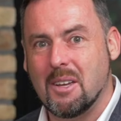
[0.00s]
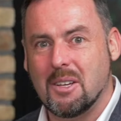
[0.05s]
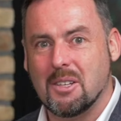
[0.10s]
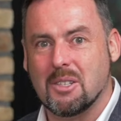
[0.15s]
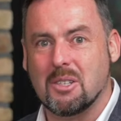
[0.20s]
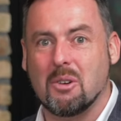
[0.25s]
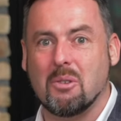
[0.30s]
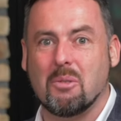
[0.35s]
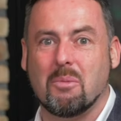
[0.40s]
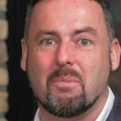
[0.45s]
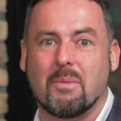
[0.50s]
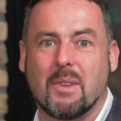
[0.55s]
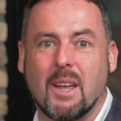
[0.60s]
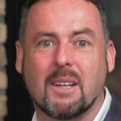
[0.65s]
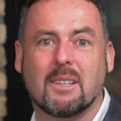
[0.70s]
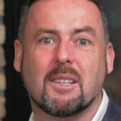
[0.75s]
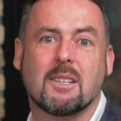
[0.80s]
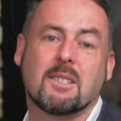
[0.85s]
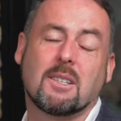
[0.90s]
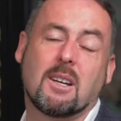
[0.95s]
So
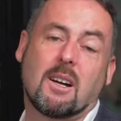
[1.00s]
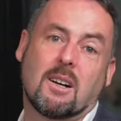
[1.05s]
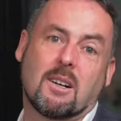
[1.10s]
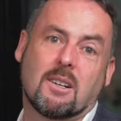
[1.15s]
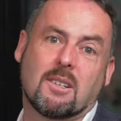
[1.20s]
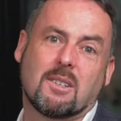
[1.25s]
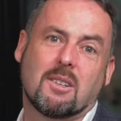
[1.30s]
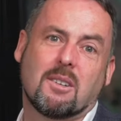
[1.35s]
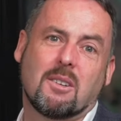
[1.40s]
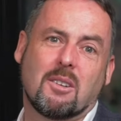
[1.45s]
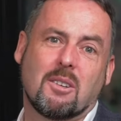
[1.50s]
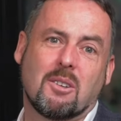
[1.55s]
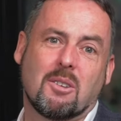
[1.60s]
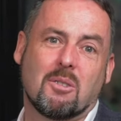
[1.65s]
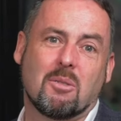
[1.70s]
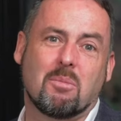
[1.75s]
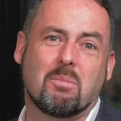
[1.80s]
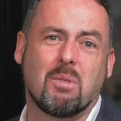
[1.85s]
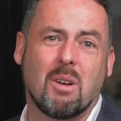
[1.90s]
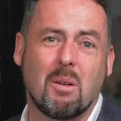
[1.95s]
at the start,
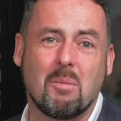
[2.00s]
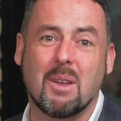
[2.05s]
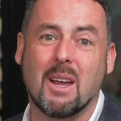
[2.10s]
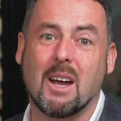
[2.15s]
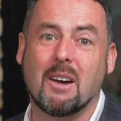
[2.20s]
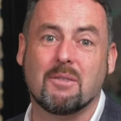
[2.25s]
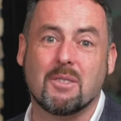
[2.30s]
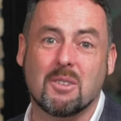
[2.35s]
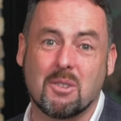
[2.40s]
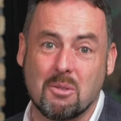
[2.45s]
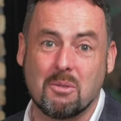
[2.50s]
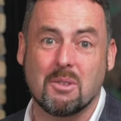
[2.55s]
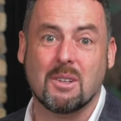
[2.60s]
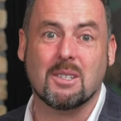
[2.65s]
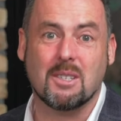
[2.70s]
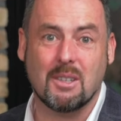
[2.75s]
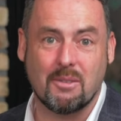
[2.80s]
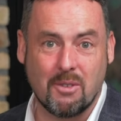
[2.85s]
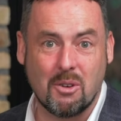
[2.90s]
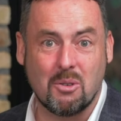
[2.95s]
you'll probably have to do
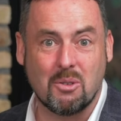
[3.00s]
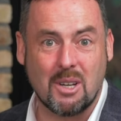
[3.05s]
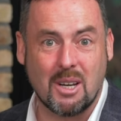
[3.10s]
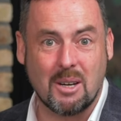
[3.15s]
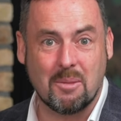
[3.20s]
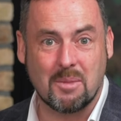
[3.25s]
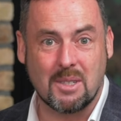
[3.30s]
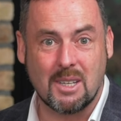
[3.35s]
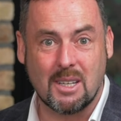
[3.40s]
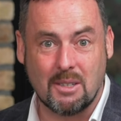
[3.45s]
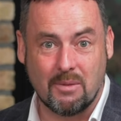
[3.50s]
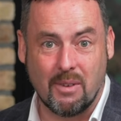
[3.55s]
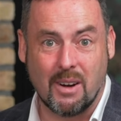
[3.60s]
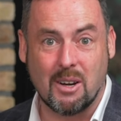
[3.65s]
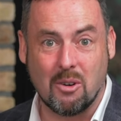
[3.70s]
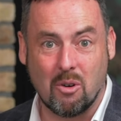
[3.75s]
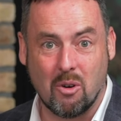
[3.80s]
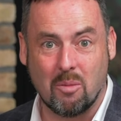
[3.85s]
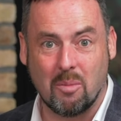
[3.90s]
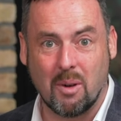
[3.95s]
this a few times. It's very
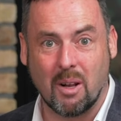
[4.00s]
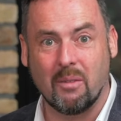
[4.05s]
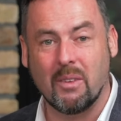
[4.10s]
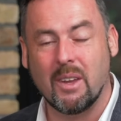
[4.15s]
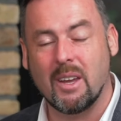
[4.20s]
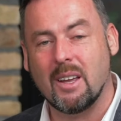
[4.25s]
normal.